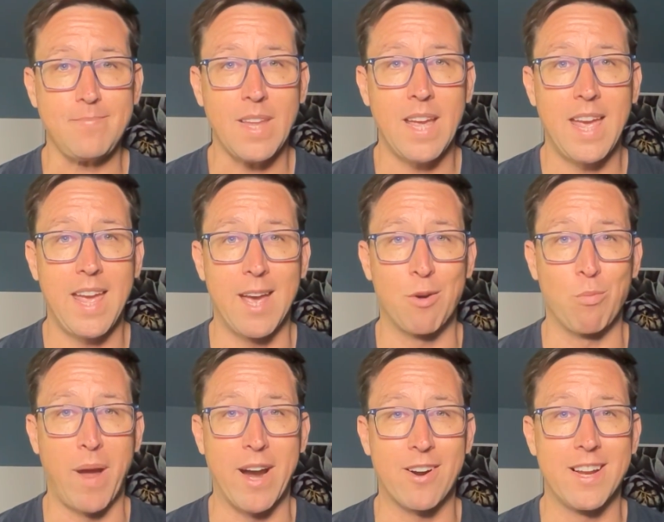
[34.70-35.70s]
And
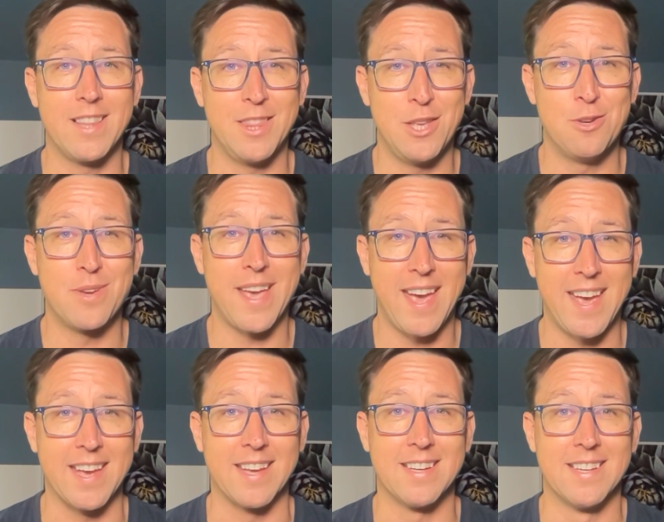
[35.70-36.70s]
where in the
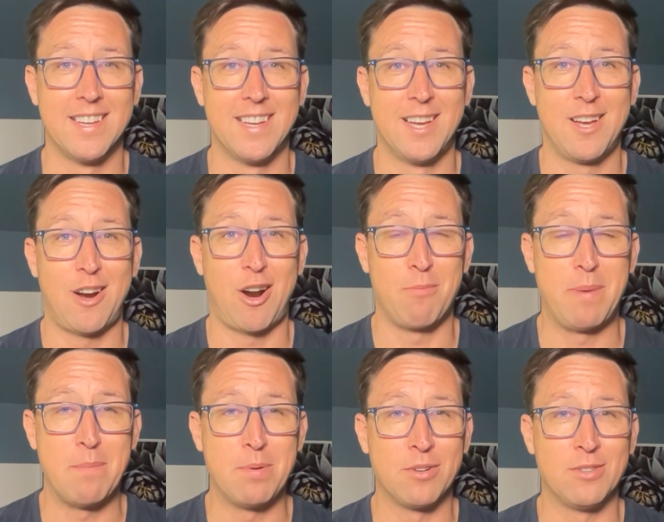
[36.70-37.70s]
UK are
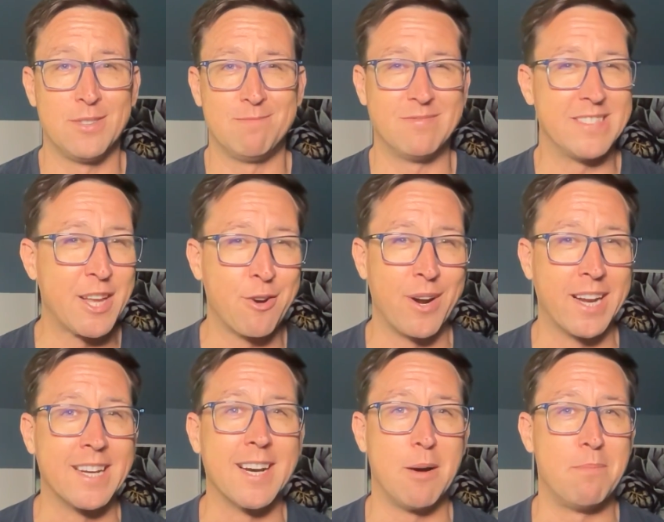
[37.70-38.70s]
people
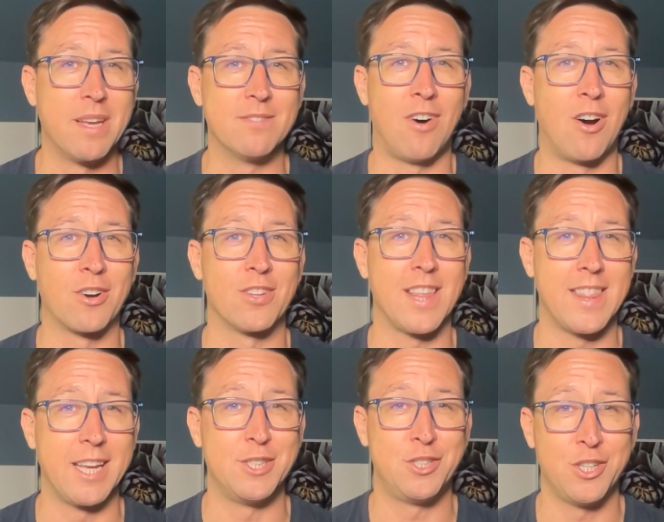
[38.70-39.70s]
lingering a bit longer than
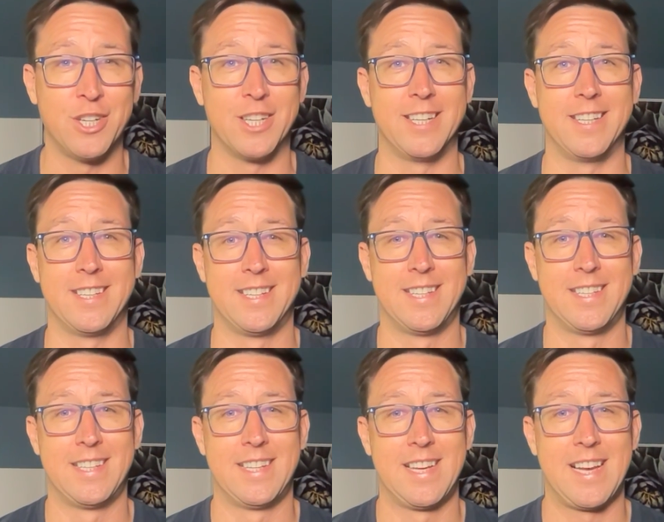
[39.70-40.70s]
they should
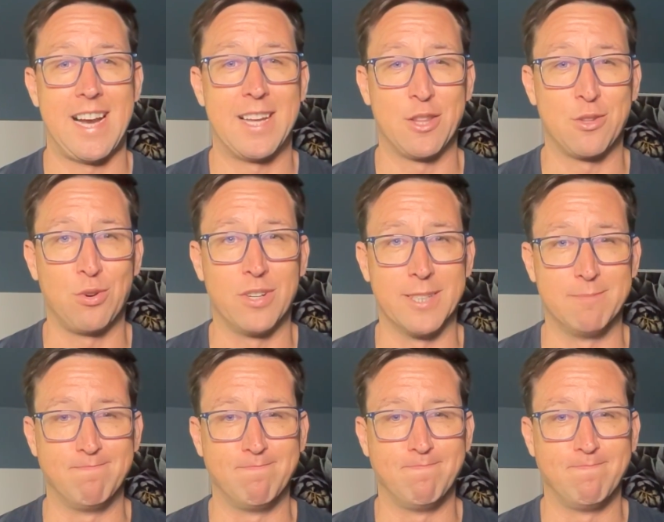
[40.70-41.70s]
on the toilet?
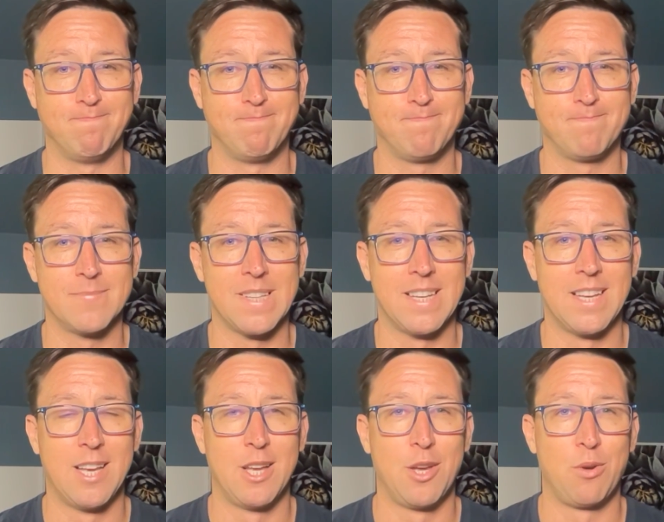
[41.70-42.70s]

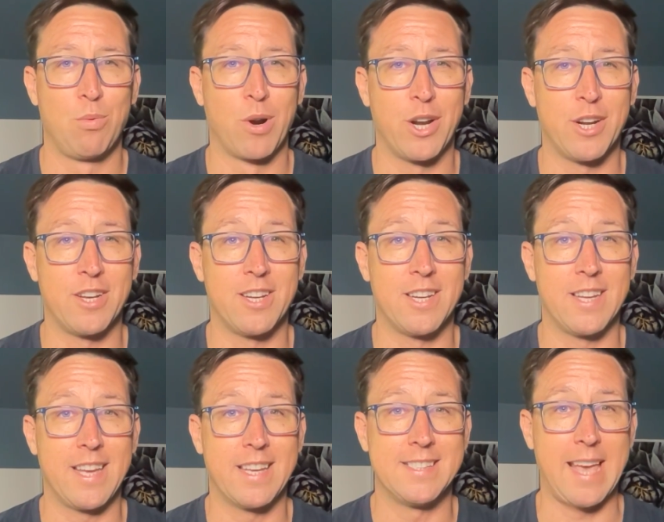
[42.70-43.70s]
We're going to
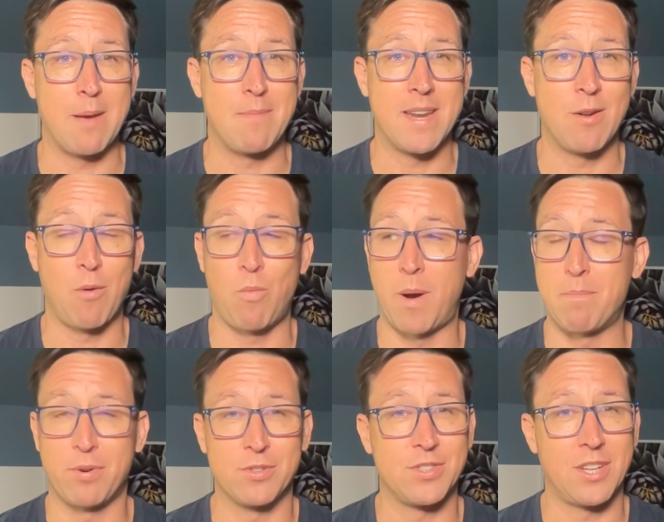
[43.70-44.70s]
examine what
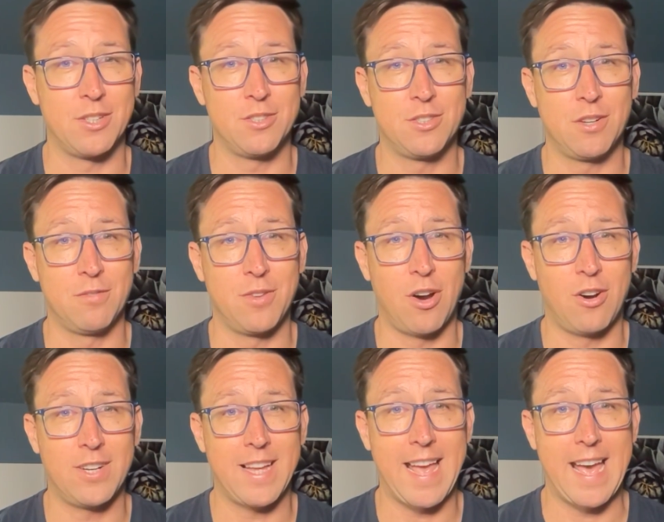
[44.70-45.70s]
percentage of y'all
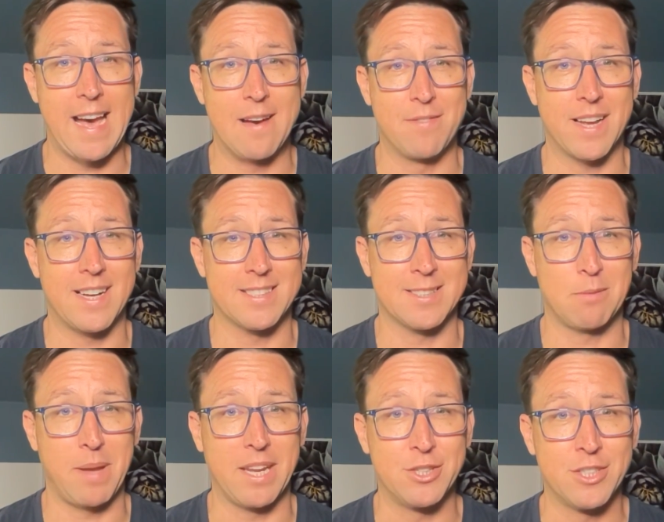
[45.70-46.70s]
have
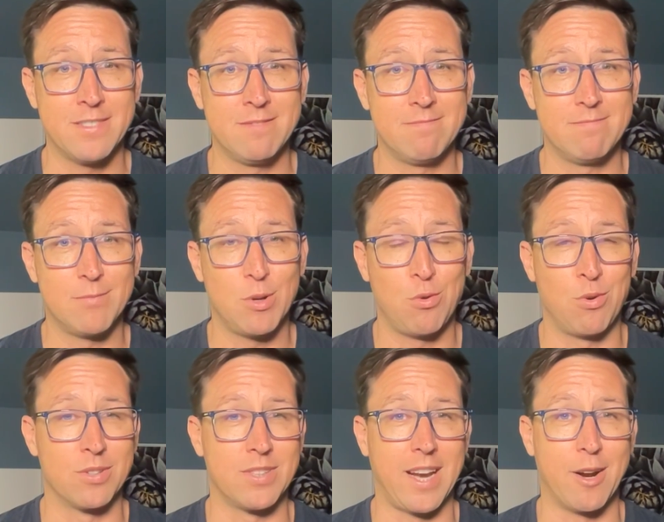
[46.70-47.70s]
constipation or
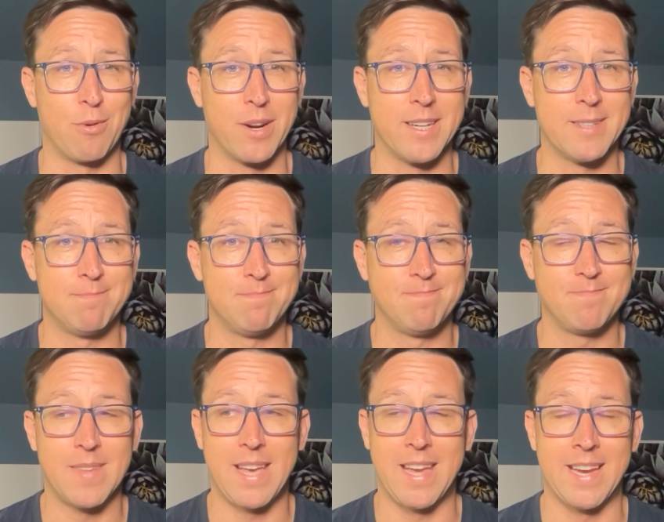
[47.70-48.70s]
diarrhea,
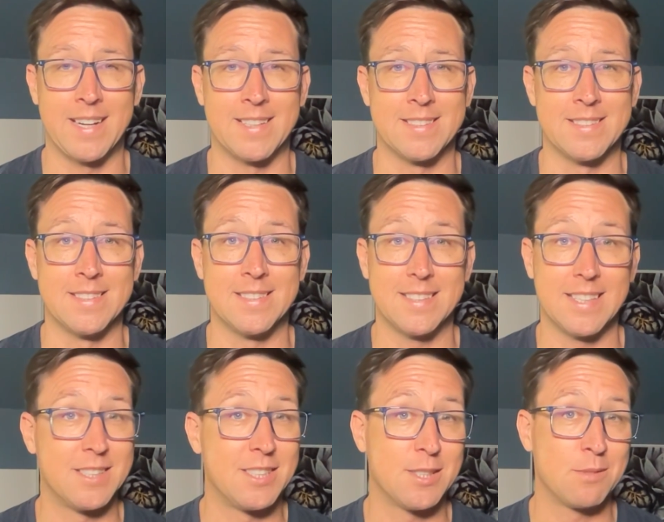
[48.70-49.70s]
and
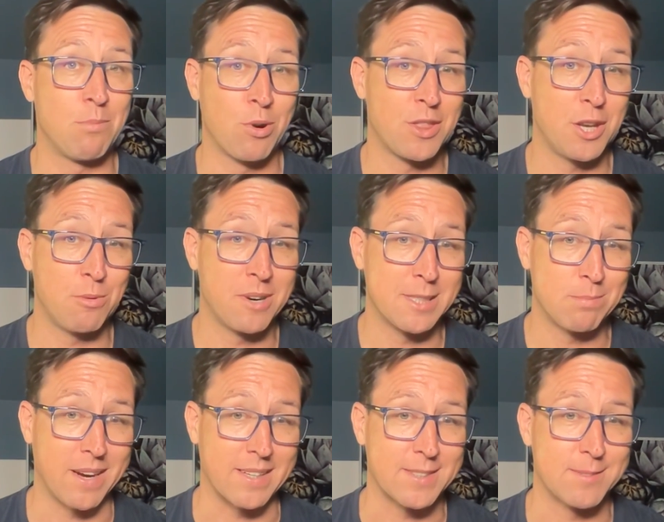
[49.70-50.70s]
it's more than you would
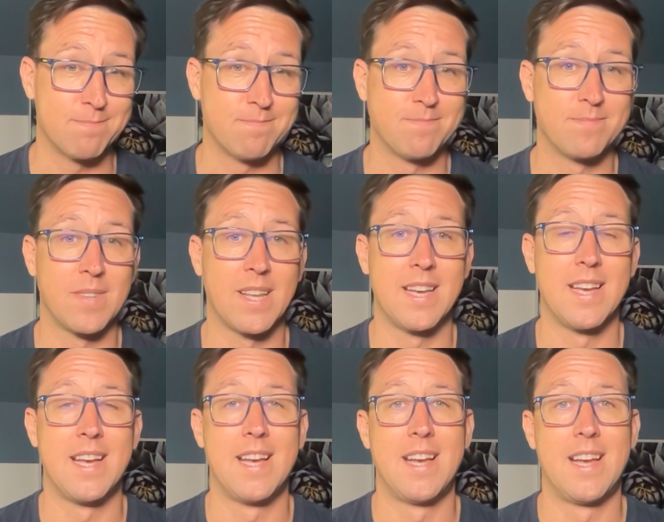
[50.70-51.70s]
expect.
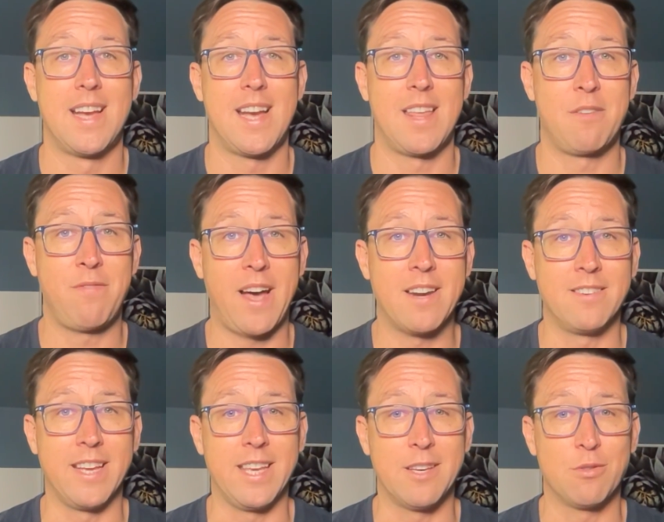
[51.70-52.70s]
Then
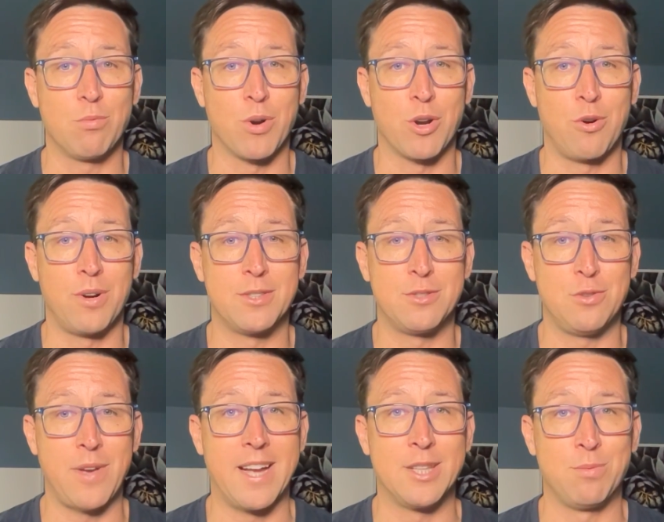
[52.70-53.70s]
finally, we're going to
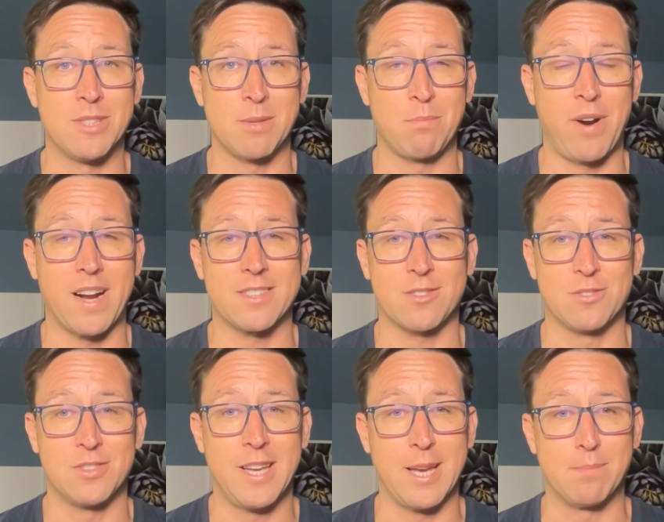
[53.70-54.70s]
end with some practical
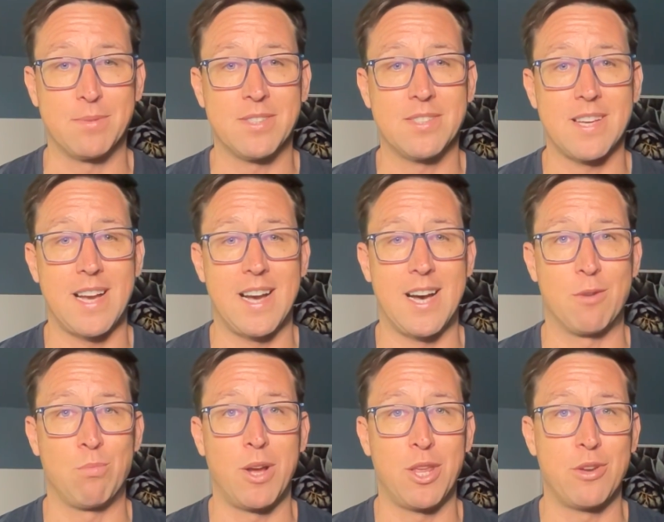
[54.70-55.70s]
tips on
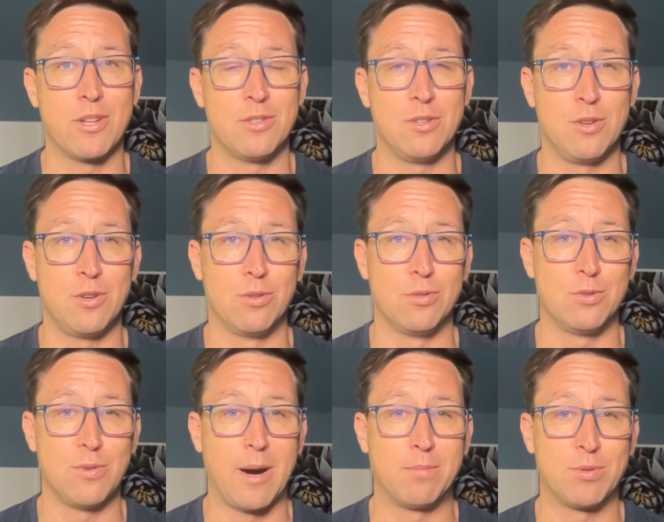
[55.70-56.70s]
what you can do to
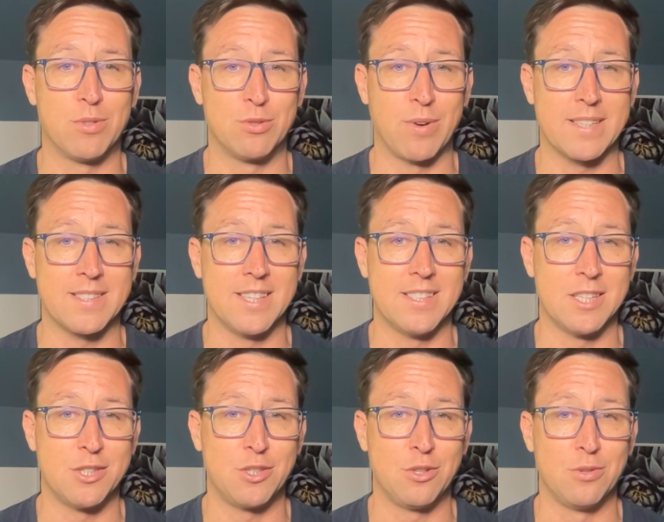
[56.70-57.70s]
help to address these
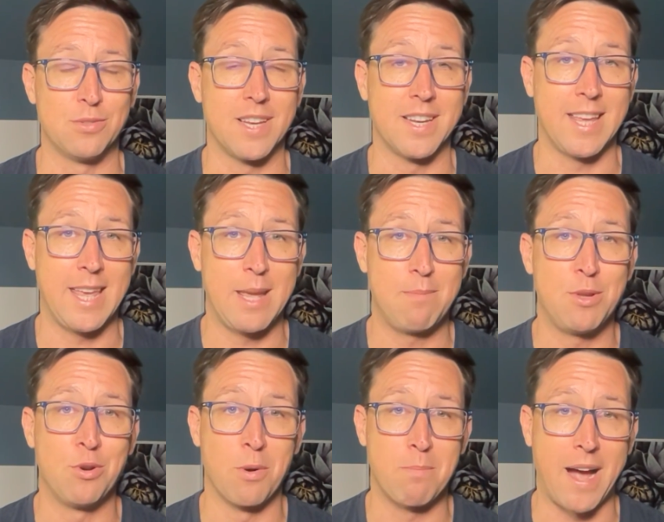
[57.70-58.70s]
issues and keep
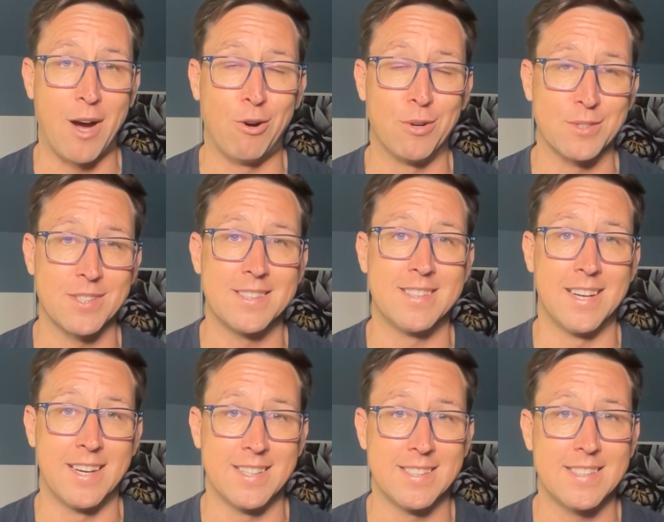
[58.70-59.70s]
your bowels
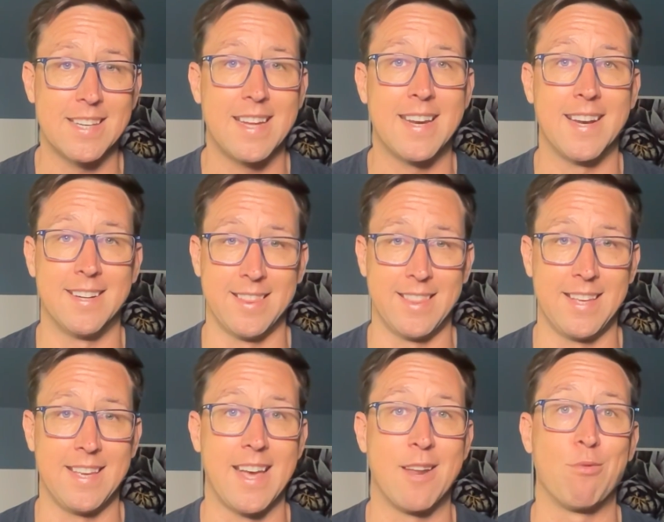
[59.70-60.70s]
nice and
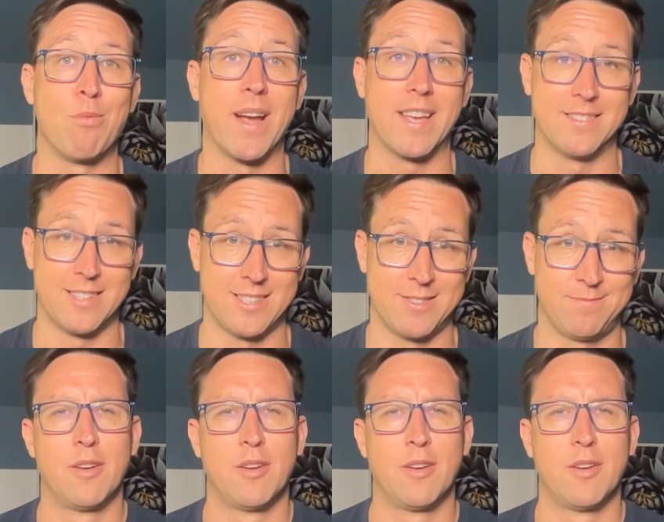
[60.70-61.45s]
healthy and regular.